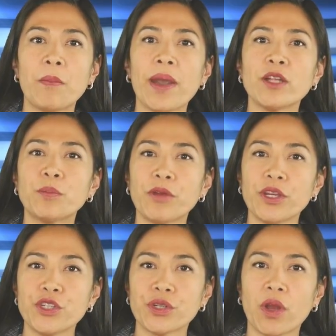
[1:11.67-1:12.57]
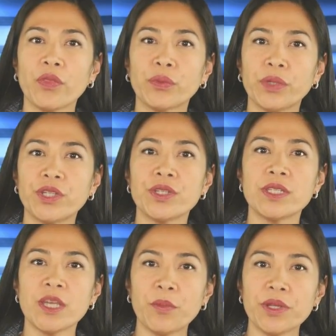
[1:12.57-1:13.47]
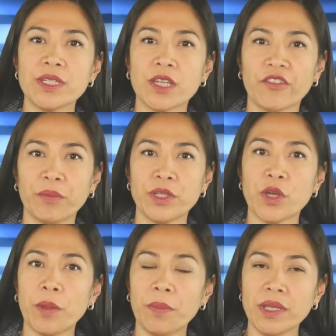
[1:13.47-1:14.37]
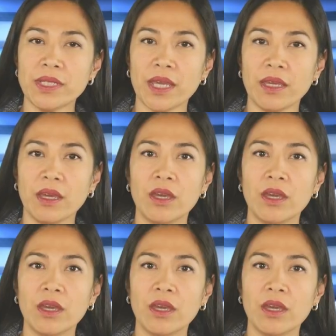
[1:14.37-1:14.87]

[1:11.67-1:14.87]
piled pressure on the region's separatist government on Monday